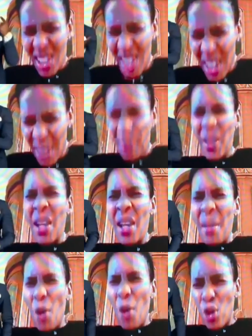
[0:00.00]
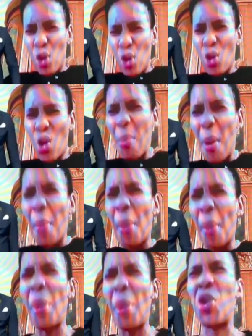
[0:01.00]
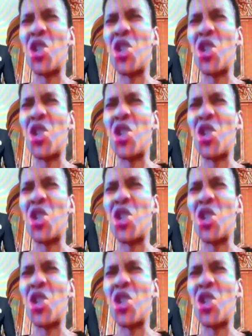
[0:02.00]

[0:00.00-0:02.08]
story is changing.